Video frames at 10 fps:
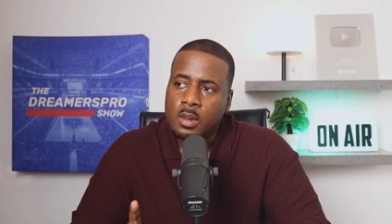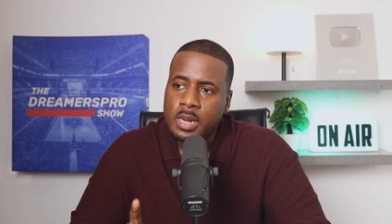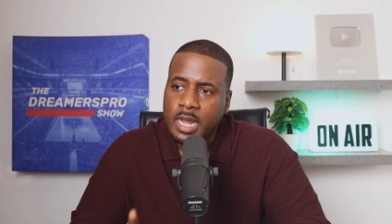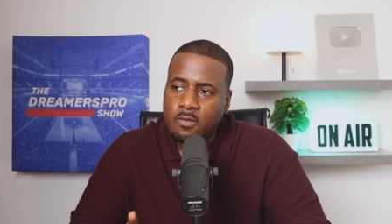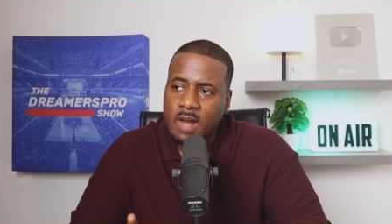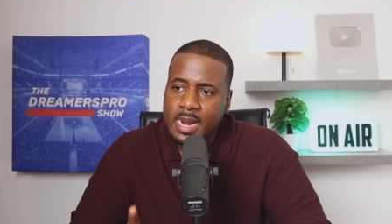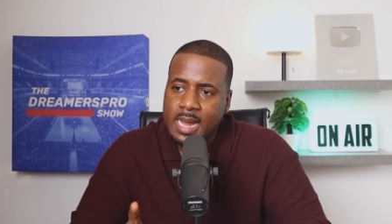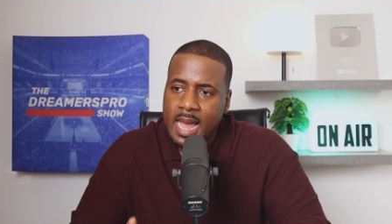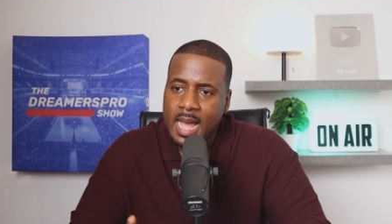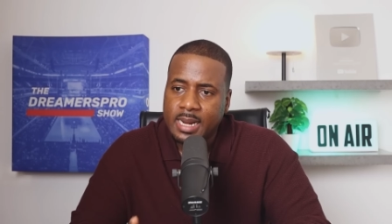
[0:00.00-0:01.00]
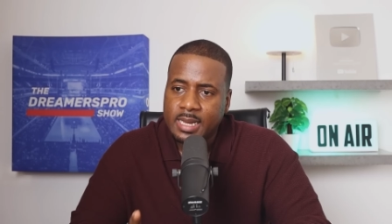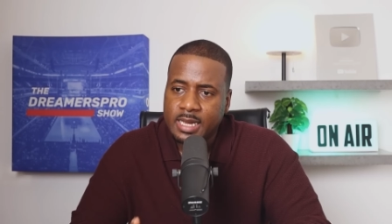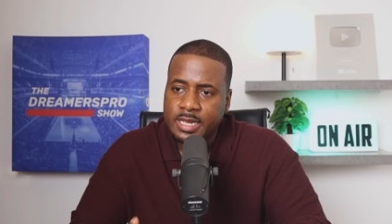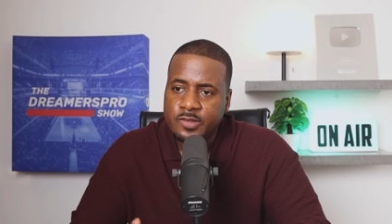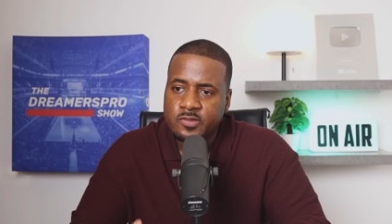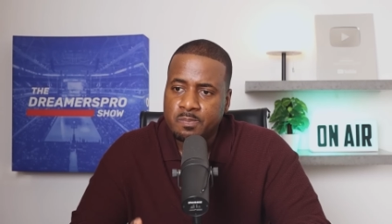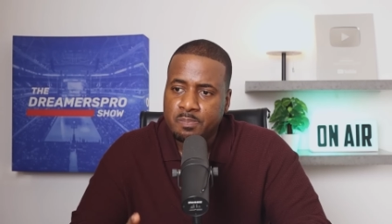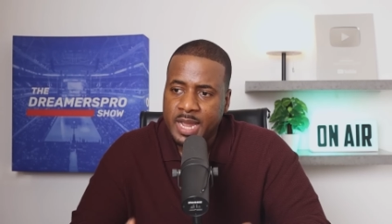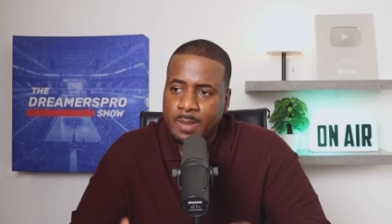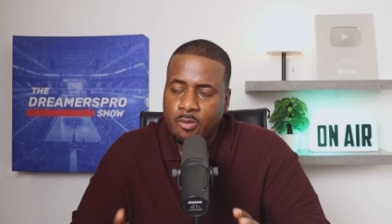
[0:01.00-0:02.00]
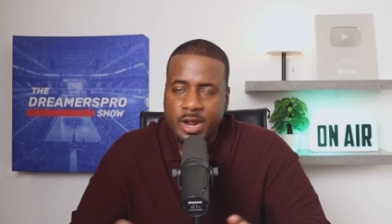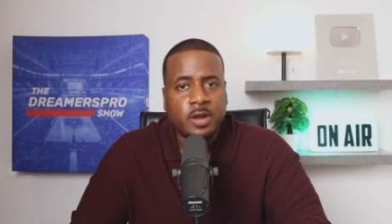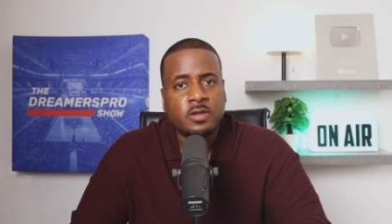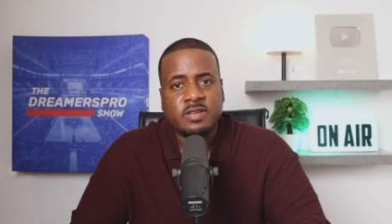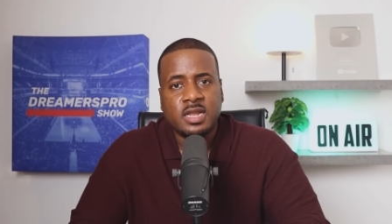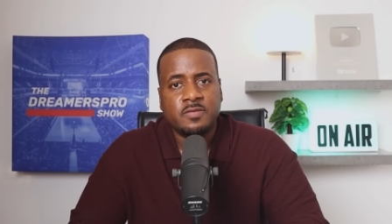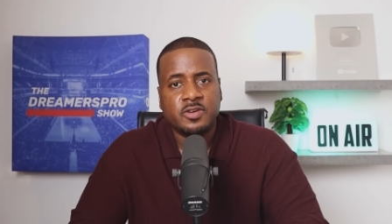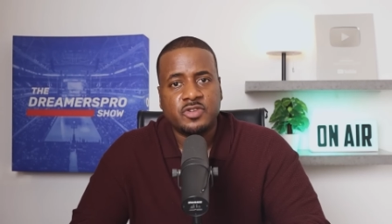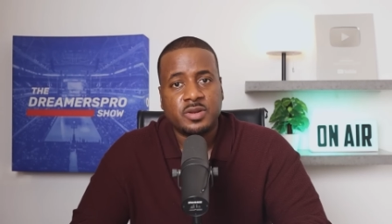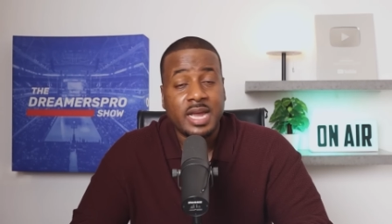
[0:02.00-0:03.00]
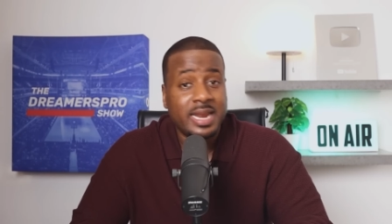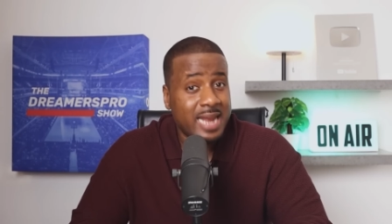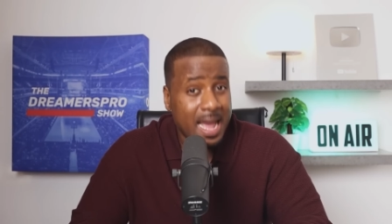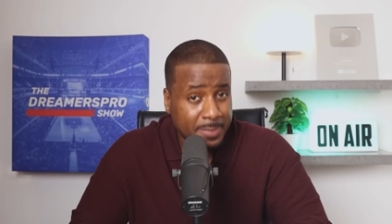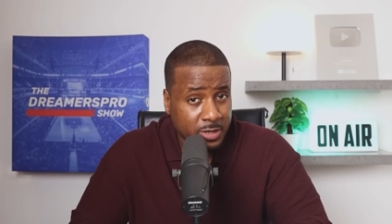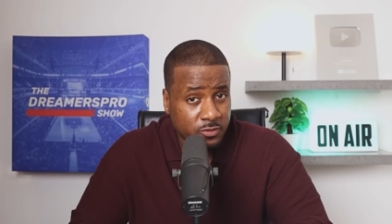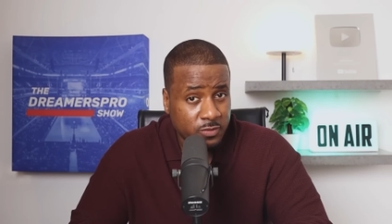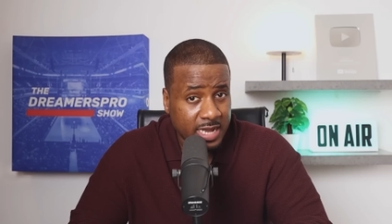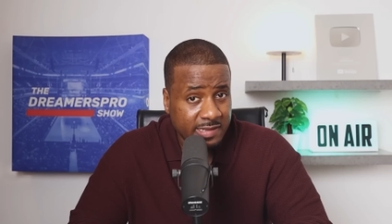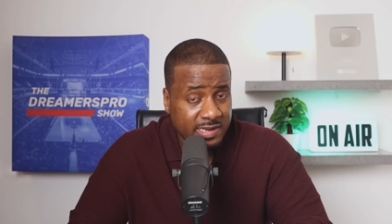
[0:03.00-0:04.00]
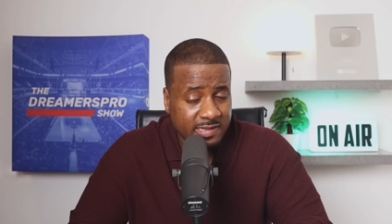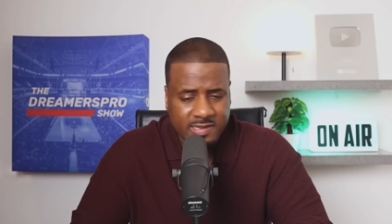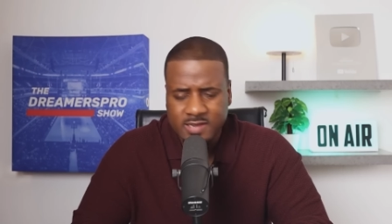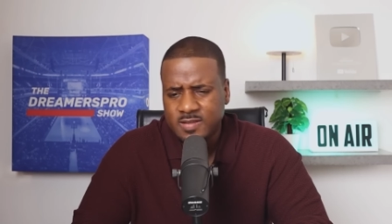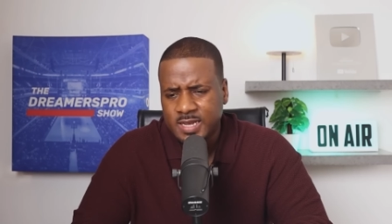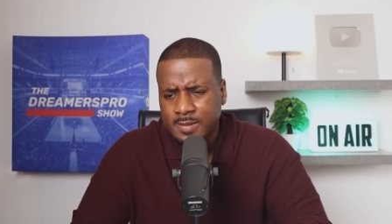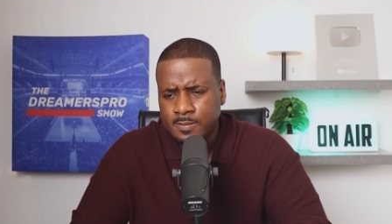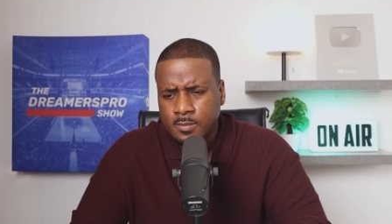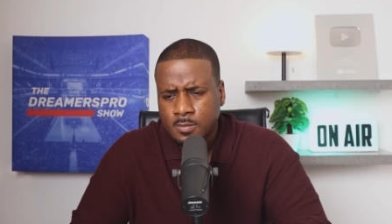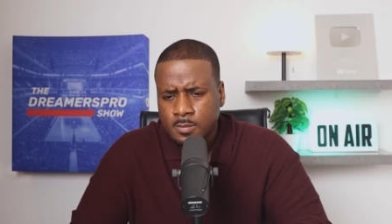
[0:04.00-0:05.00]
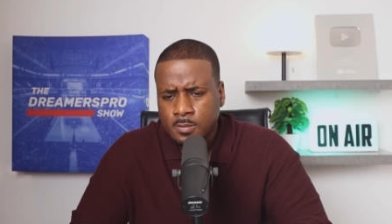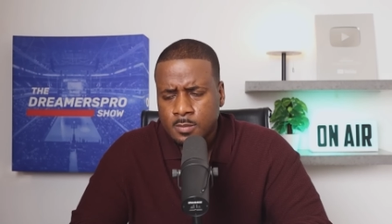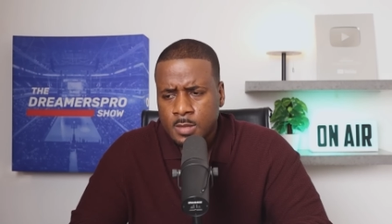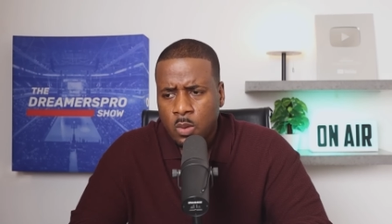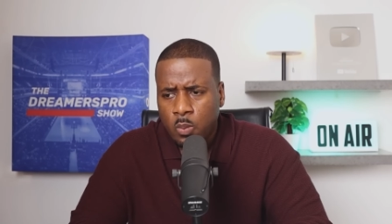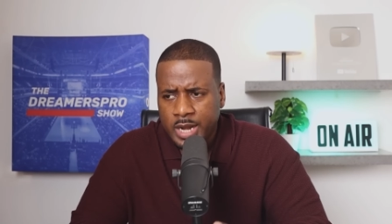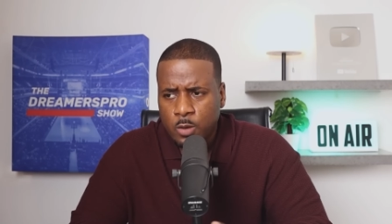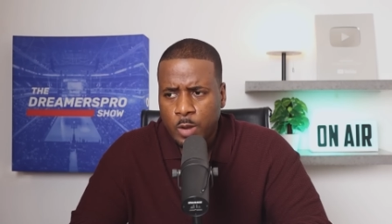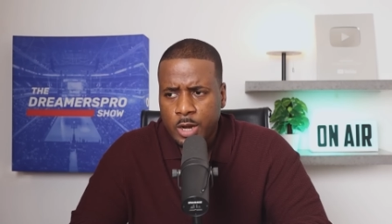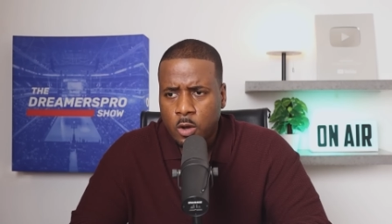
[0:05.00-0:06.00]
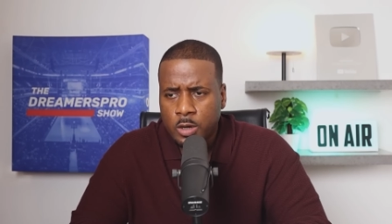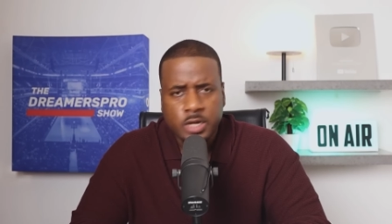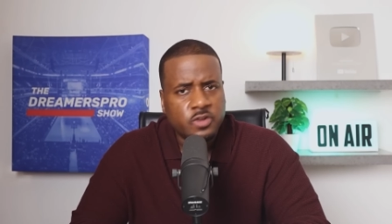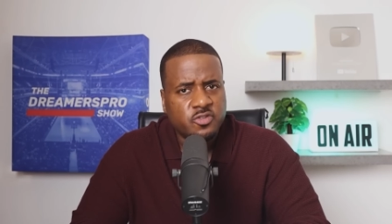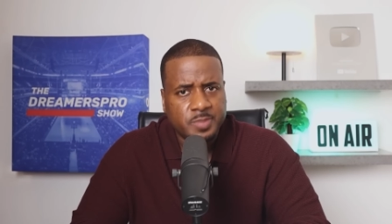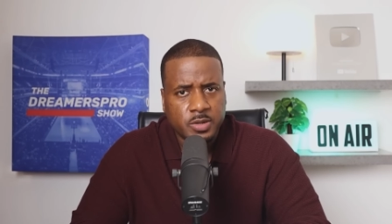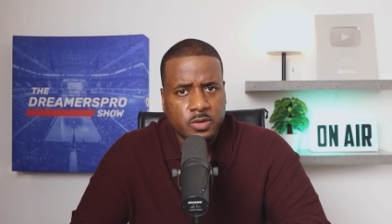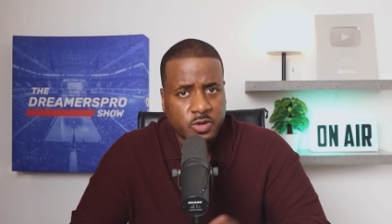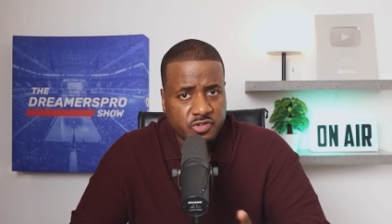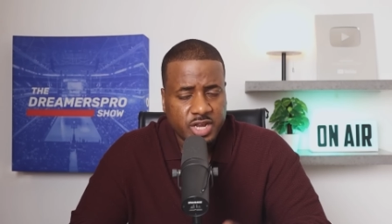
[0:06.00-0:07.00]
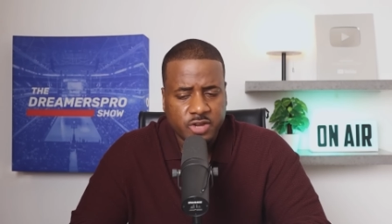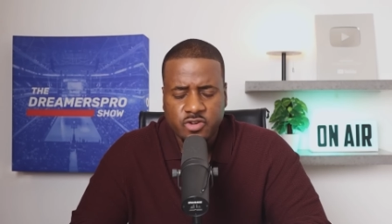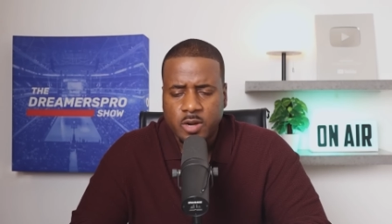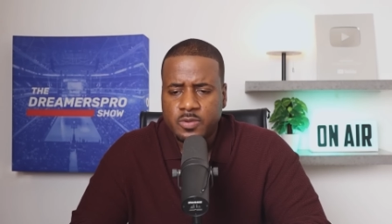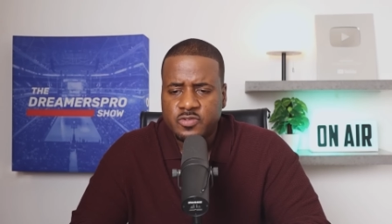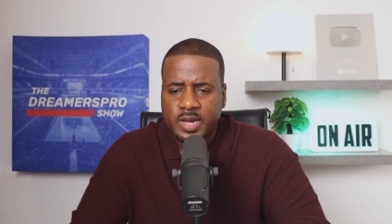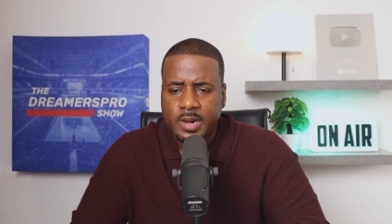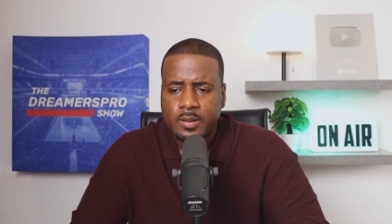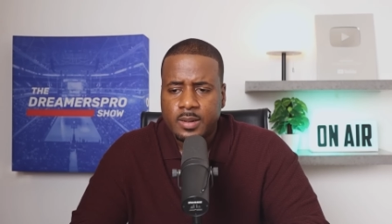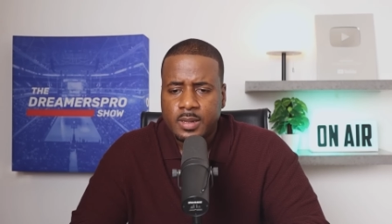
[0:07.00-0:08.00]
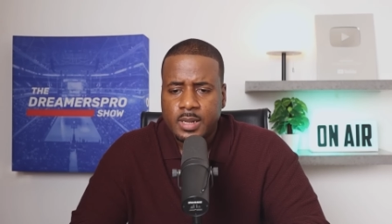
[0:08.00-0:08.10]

Nick Wright had his big break on television, and it happened in 2016 when he went on Undisputed when Shannon Sharpe was there.